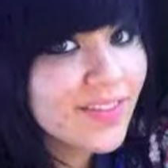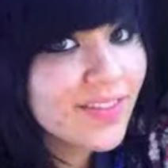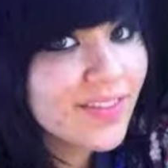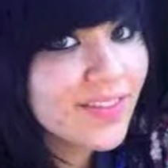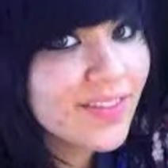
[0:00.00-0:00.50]

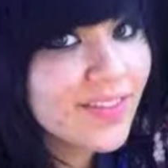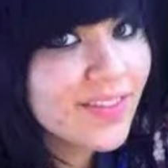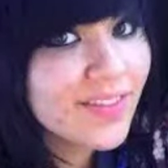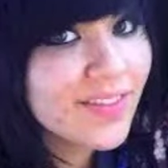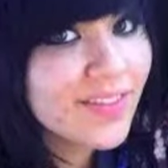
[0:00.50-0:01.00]

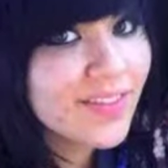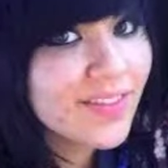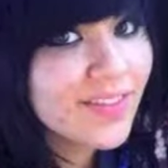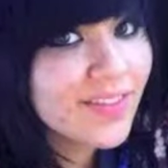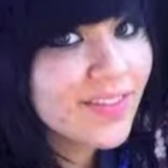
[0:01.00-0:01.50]

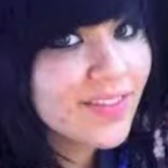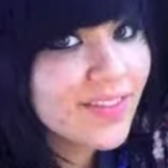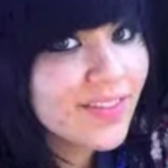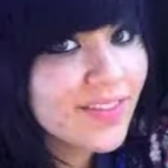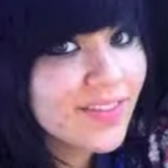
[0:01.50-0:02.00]

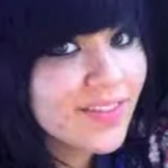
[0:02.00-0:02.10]
(no one is talking)